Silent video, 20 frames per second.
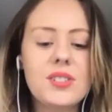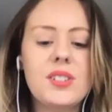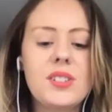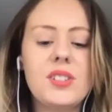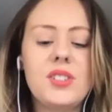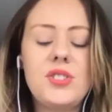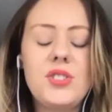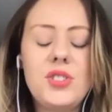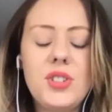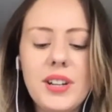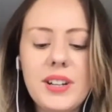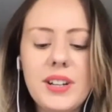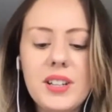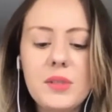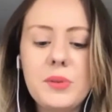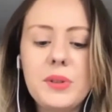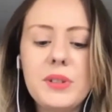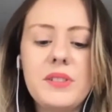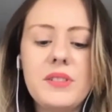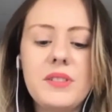a
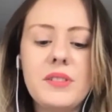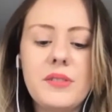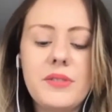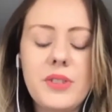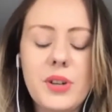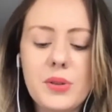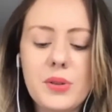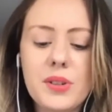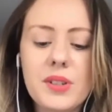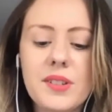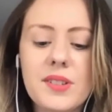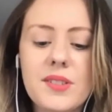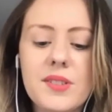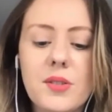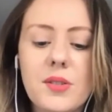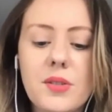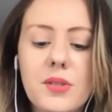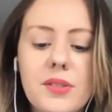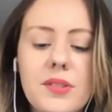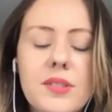genuine focus
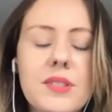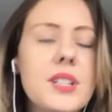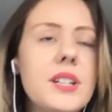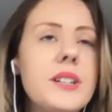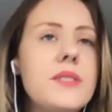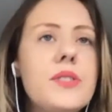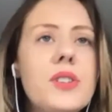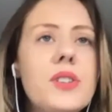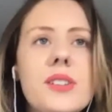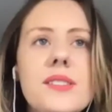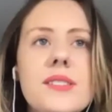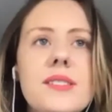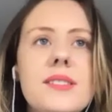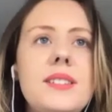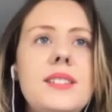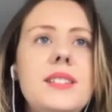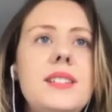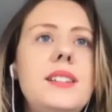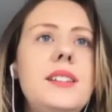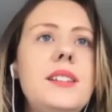on
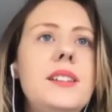diversity,